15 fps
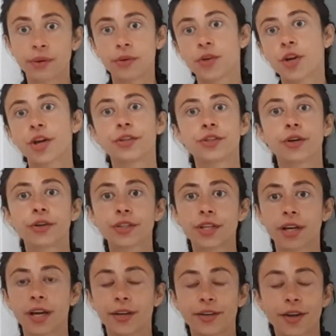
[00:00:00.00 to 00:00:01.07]
No doctor,
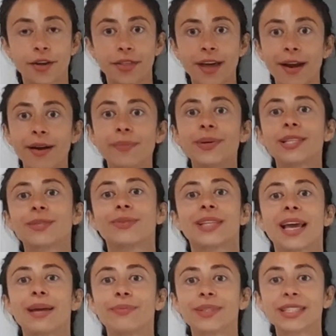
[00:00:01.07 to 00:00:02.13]
no therapist was
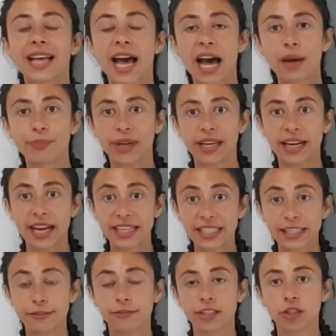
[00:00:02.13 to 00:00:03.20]
able to help me, and I
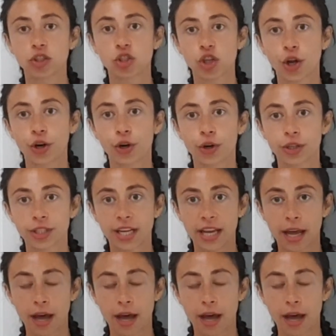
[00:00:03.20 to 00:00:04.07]
did feel so lost